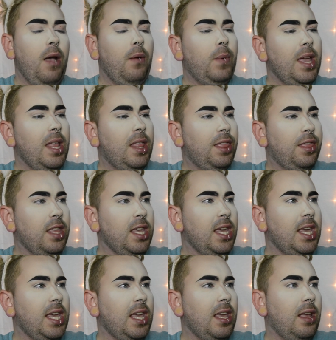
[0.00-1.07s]
with
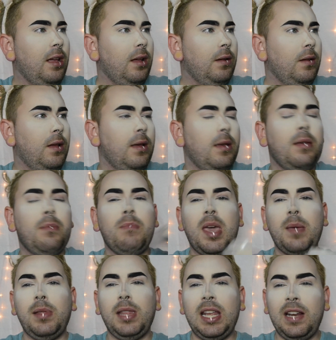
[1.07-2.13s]
the
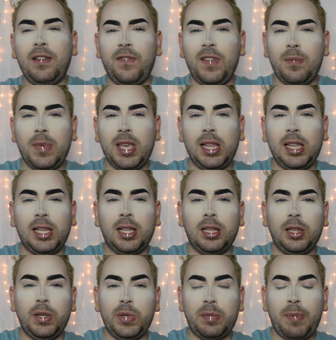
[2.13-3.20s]
Maybelline Fit Me
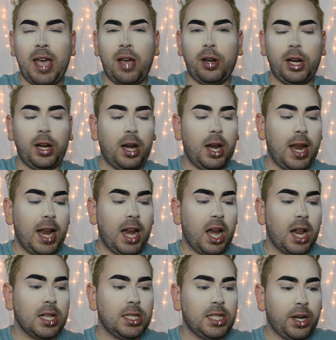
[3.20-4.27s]
Loose Powder in
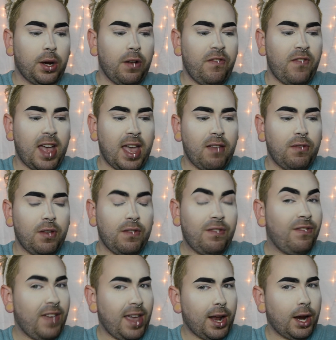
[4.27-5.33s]
05
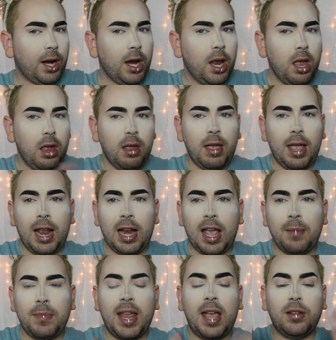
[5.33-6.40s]
Fair, and
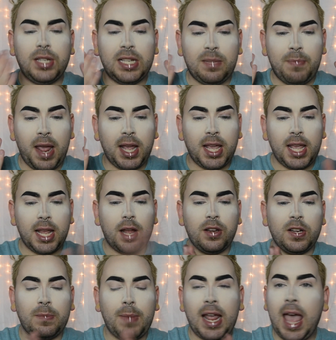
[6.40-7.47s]
I'm now just baking
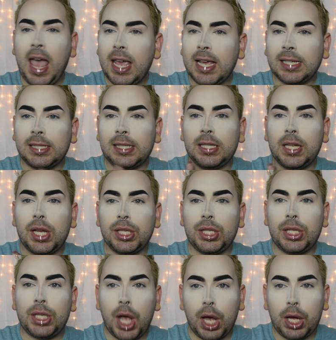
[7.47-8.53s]
under my eyes.
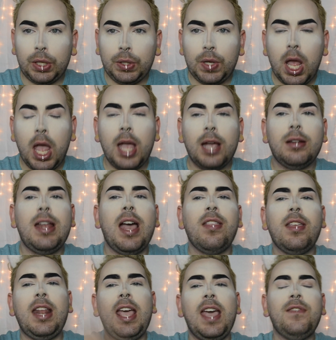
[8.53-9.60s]
So now
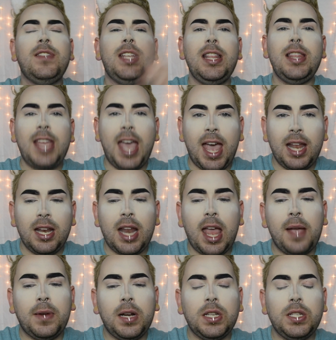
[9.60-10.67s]
that I have set that,
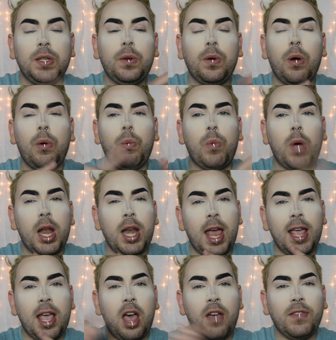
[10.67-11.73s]
I'm going to do one
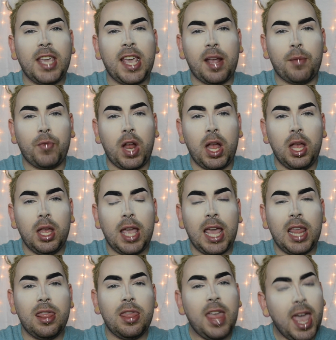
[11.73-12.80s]
eye off camera,
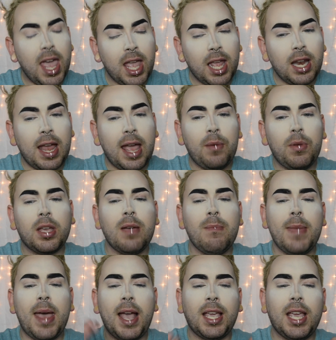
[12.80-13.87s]
and then I will come
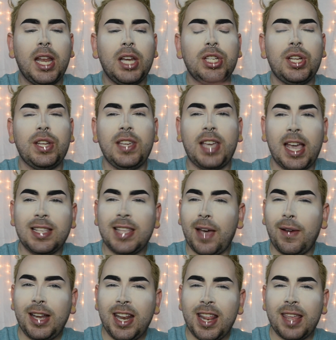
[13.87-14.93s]
back and show you guys how
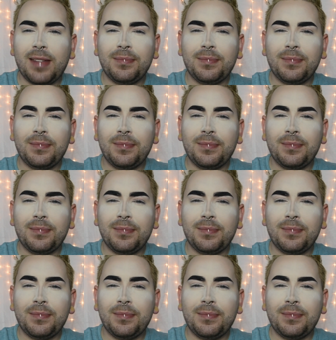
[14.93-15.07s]
I did it.